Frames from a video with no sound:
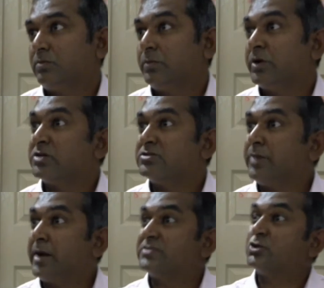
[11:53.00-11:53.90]
Because the
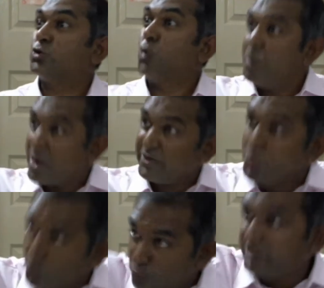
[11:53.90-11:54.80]
Bible says, whomever
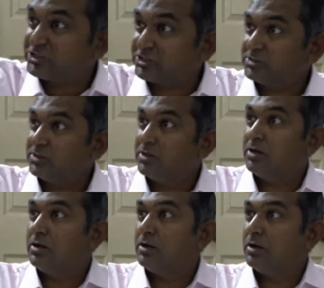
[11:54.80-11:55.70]
you wish,
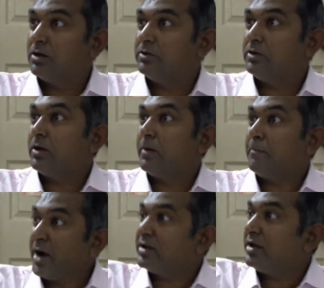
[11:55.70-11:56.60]

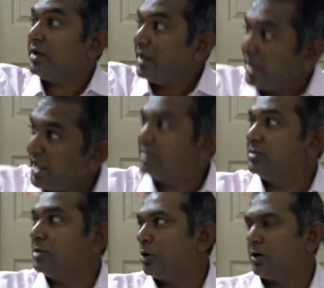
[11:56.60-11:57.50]
but in
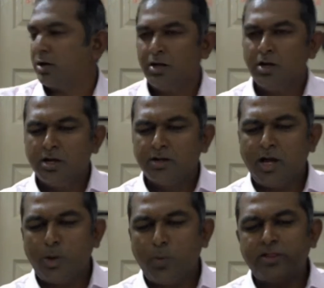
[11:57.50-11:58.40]
the Lord.
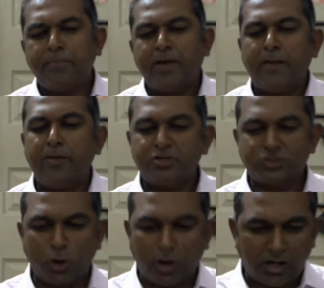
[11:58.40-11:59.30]
Now, when the Bible is
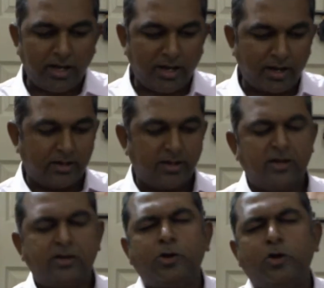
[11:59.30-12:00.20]
so clear,
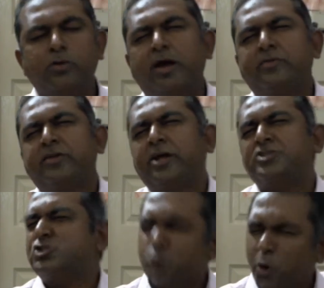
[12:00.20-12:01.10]
now there are
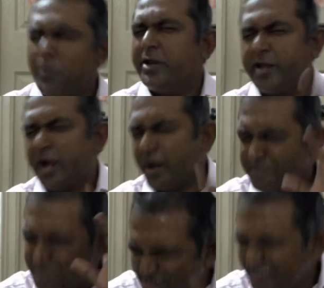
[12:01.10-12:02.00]
so many
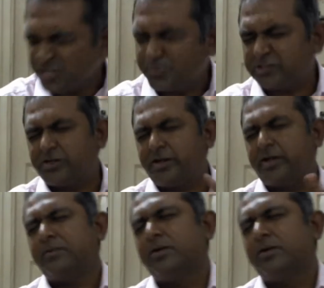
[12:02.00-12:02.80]
young men especially,